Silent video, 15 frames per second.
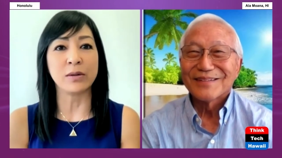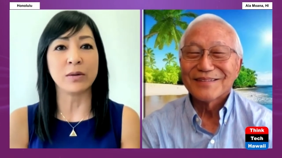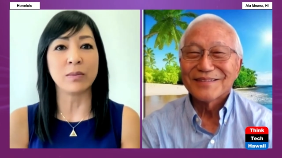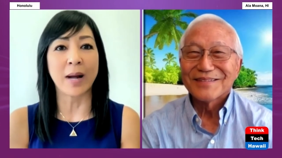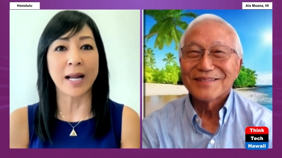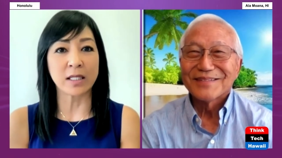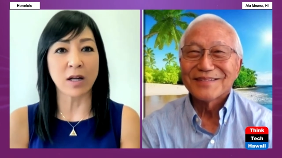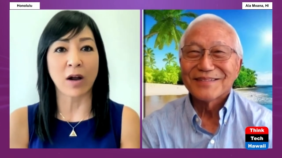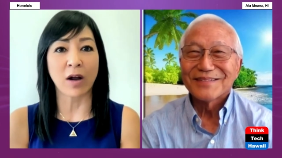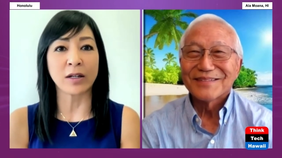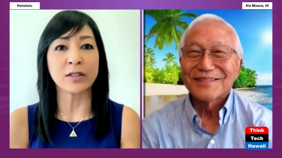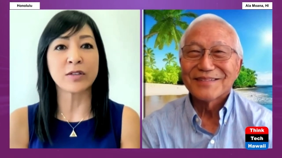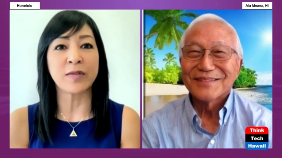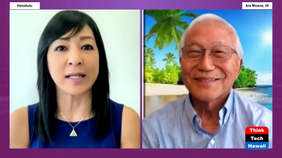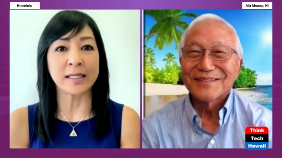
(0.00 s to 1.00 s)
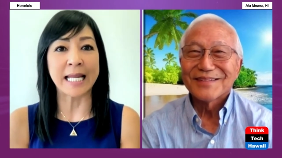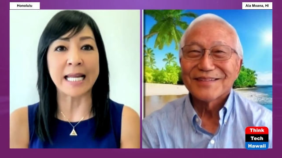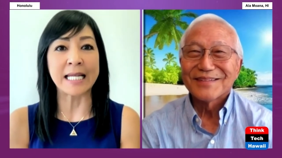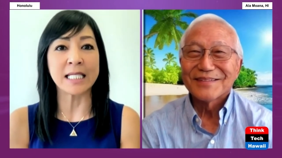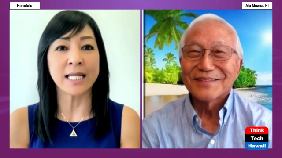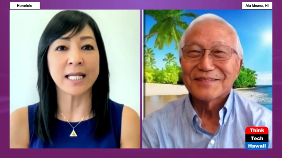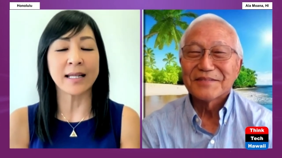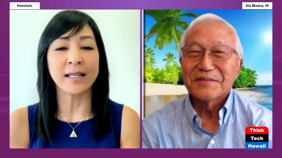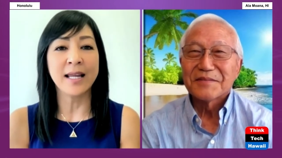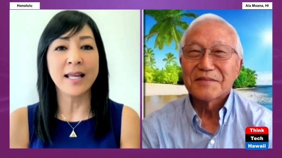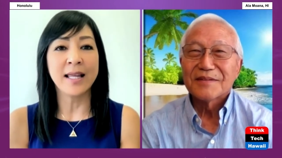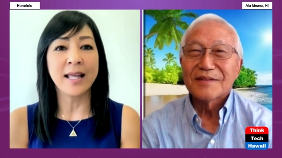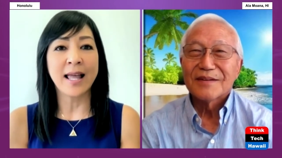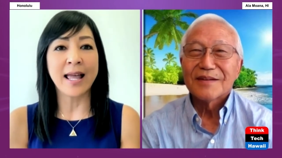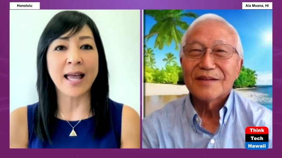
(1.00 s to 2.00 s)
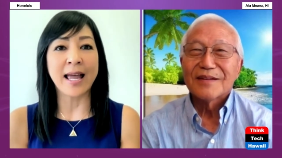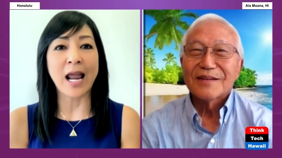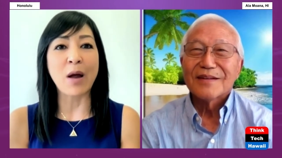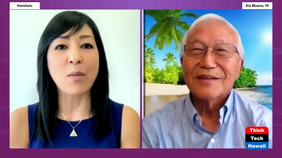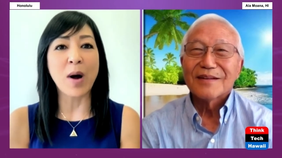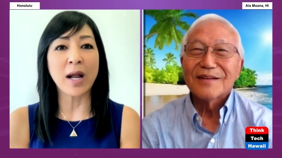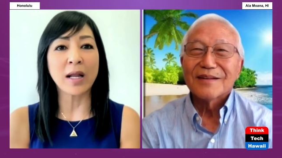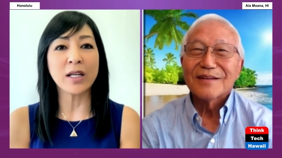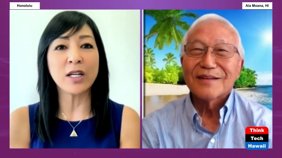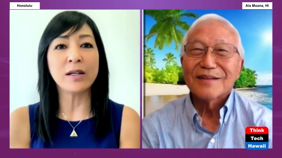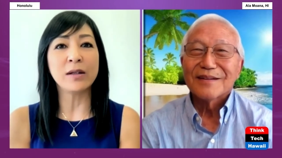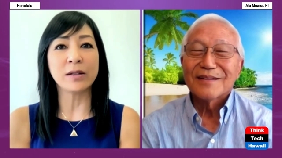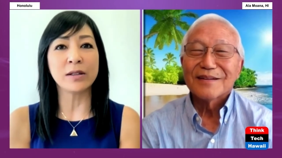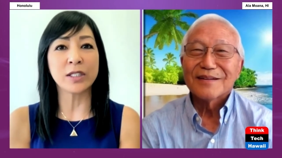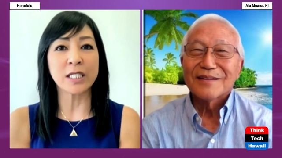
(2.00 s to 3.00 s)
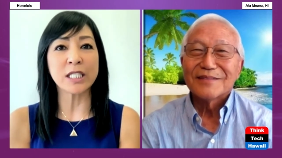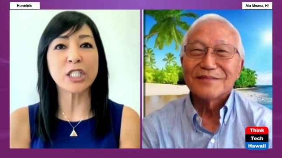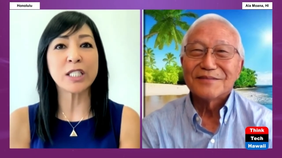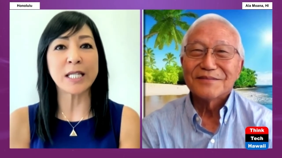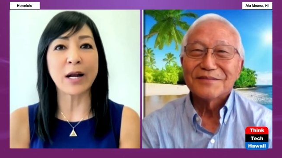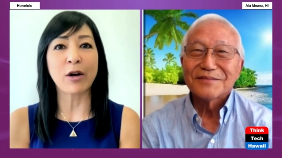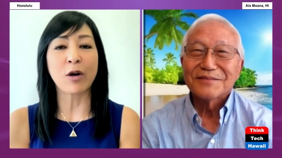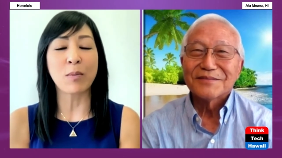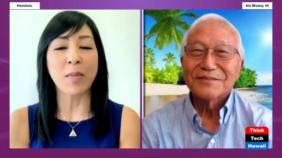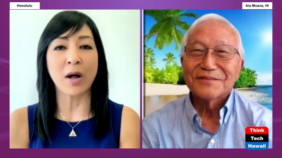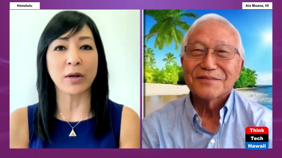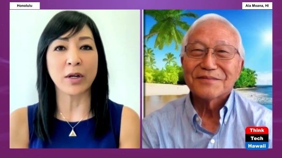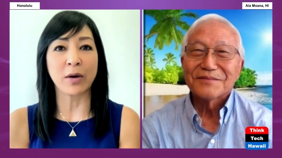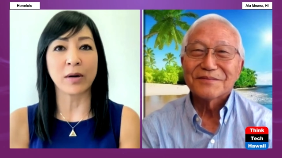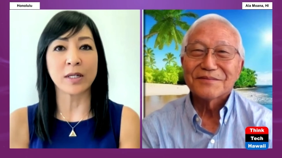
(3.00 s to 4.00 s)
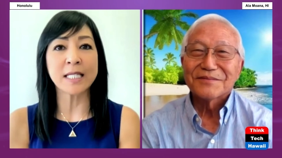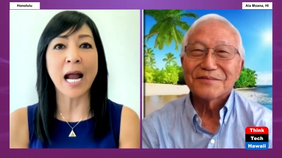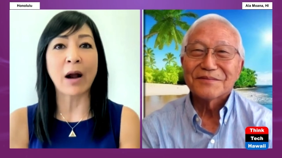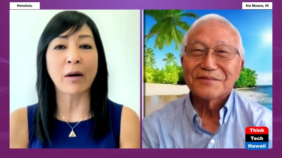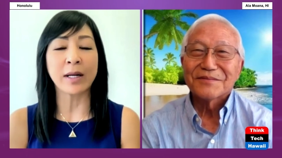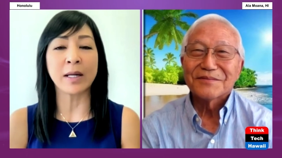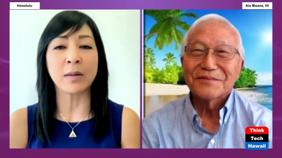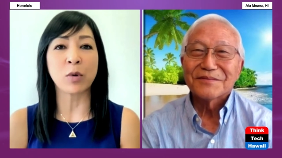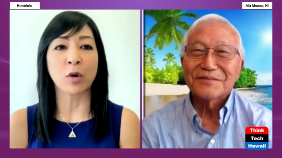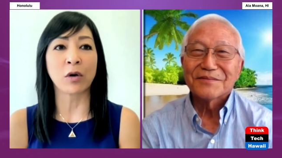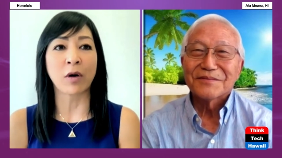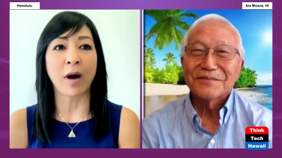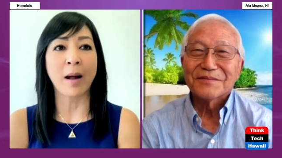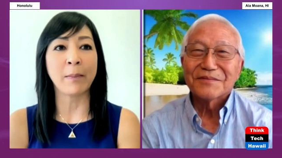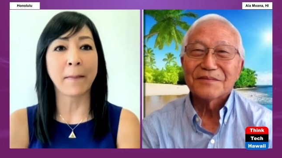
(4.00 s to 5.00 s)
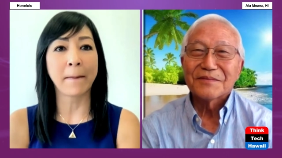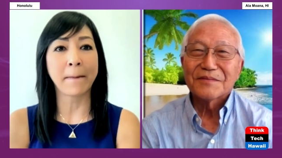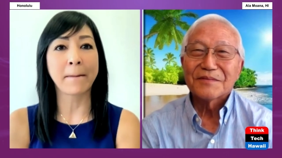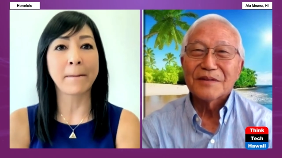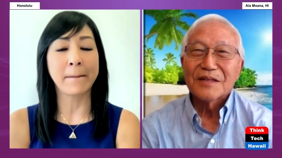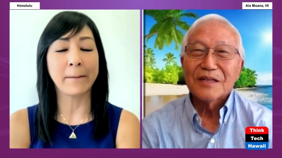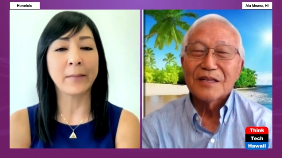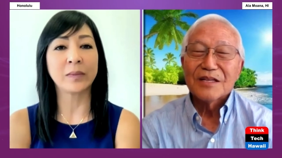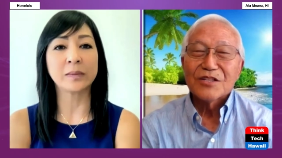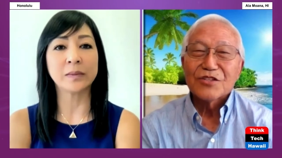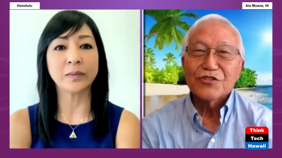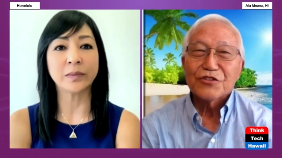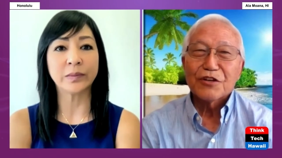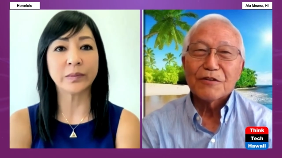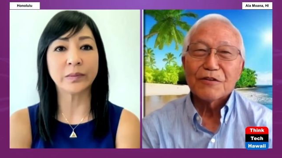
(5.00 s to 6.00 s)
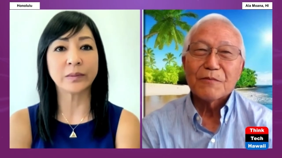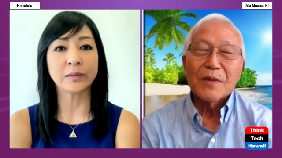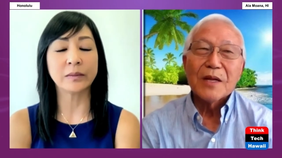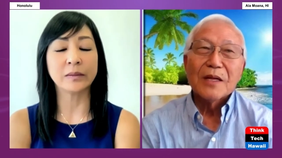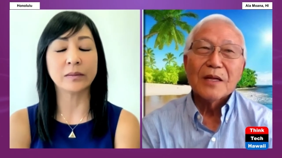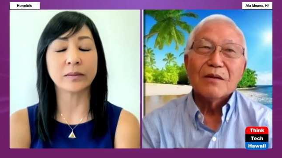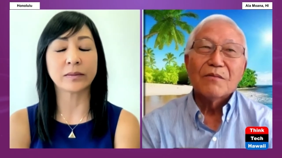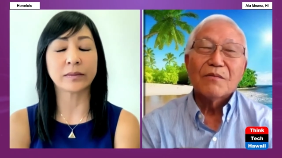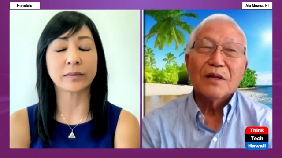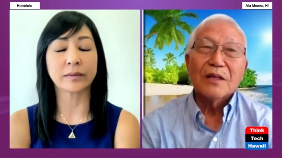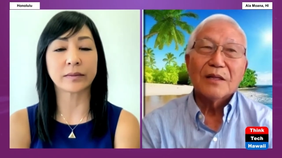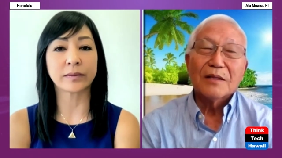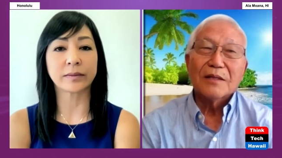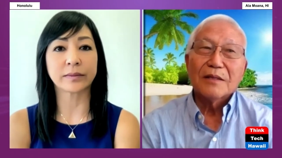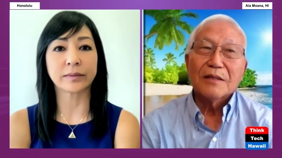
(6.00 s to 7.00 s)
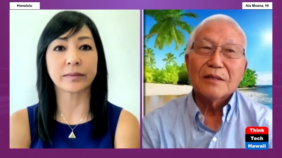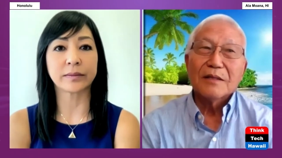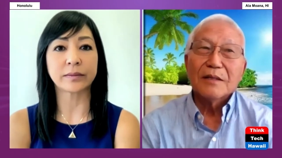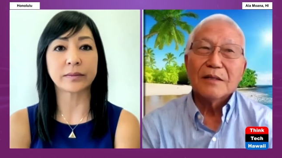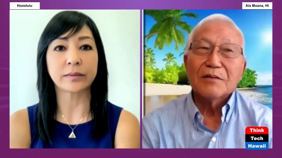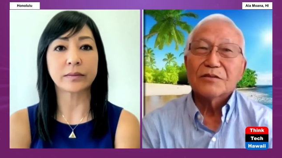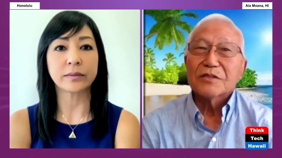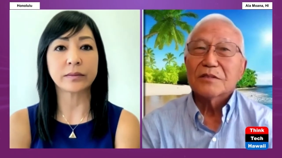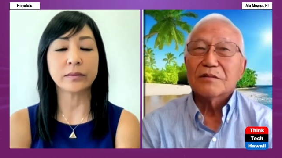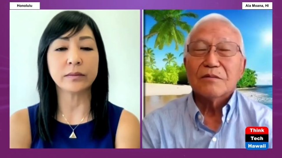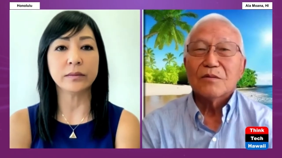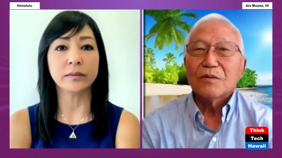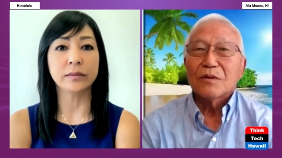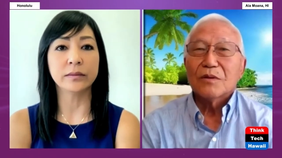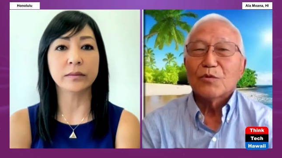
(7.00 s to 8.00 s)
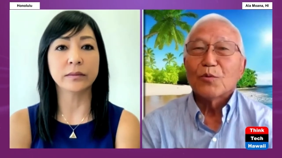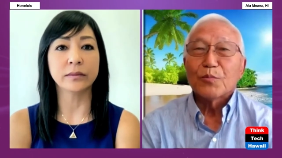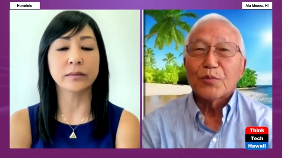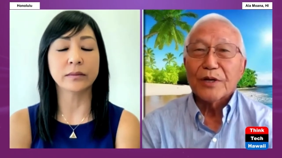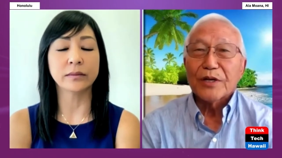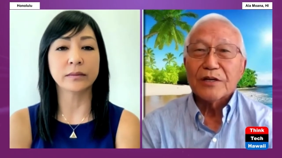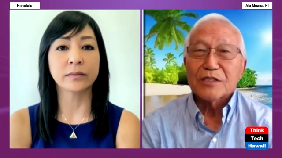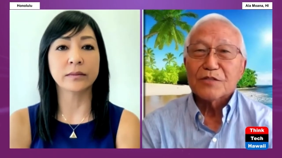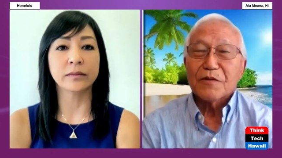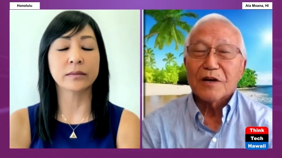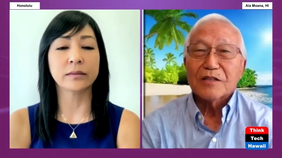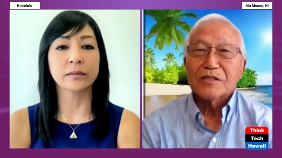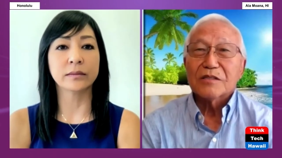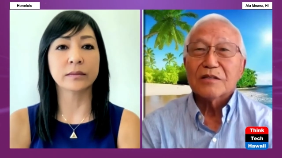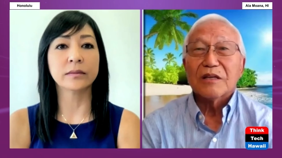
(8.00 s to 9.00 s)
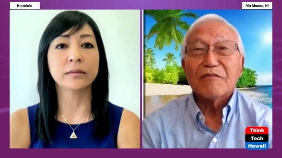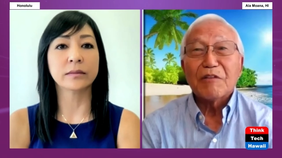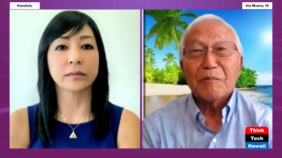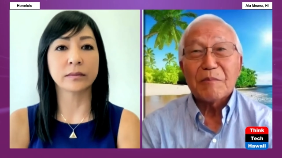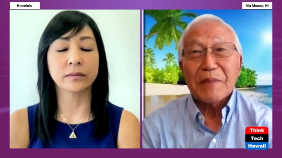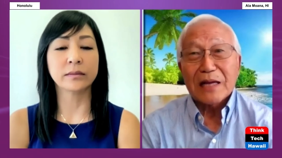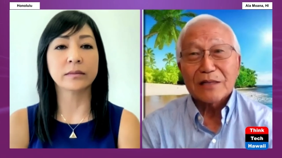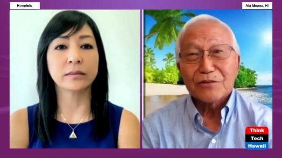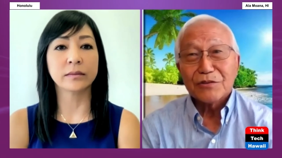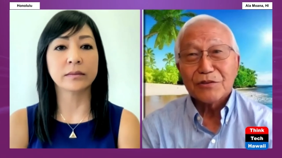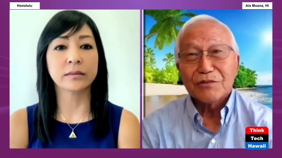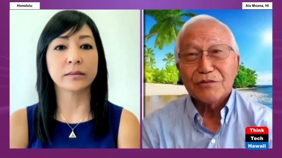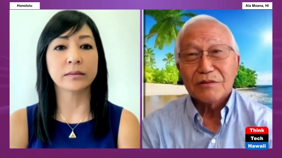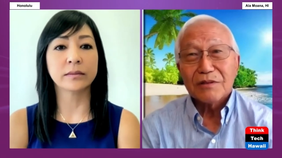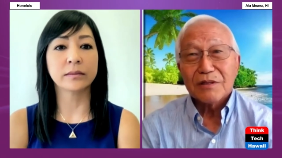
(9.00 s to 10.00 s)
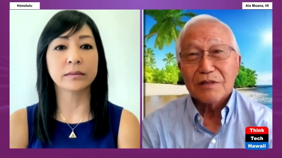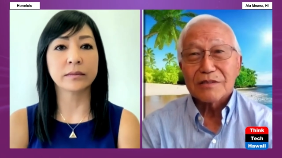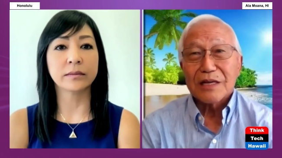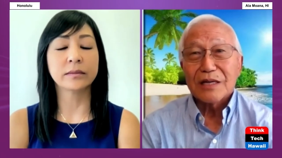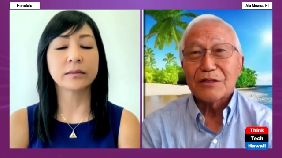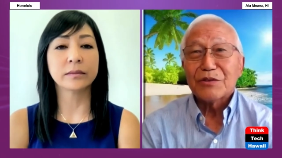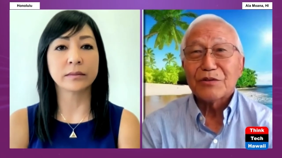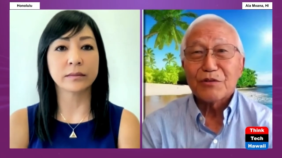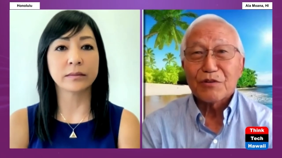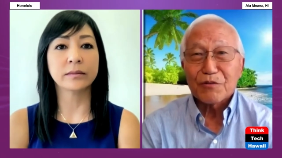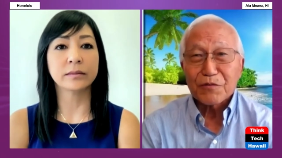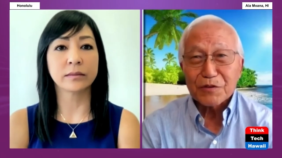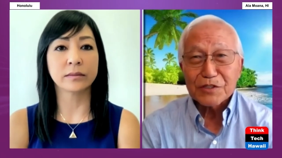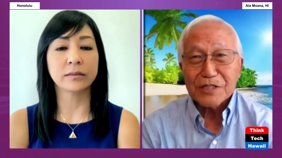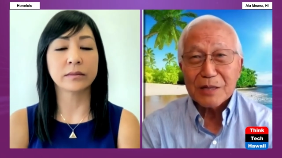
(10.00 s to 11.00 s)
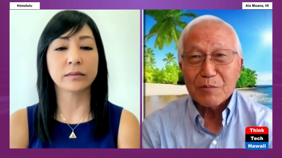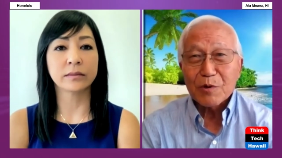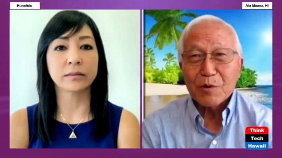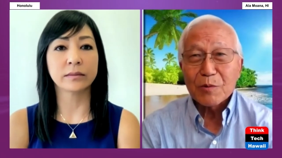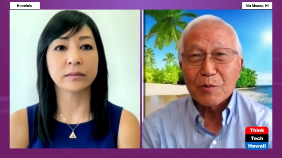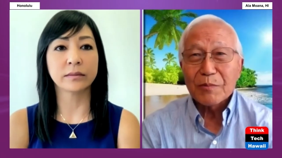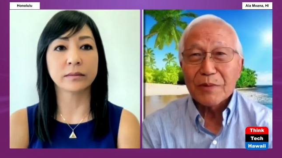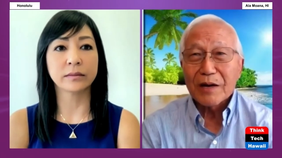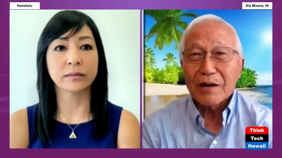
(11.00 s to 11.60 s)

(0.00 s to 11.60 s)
Speaker 1: to my daughter's foundation. And I want you to just share about your charity program.
Speaker 2: Sure. Well, it was a no brainer as far as giving back to you because I knew you're a first time home